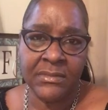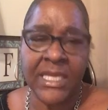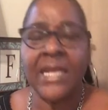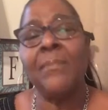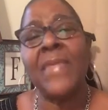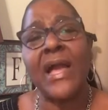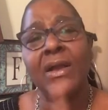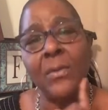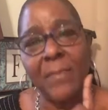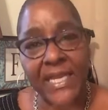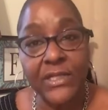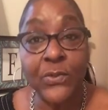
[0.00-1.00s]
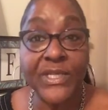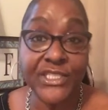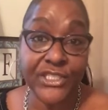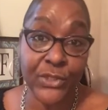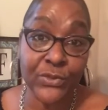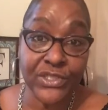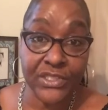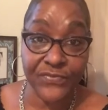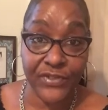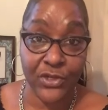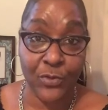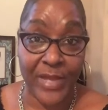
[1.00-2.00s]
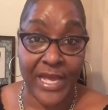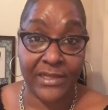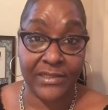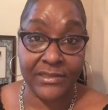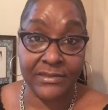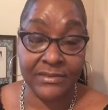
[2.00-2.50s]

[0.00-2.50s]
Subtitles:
And I'm not going to make no excuses for nobody.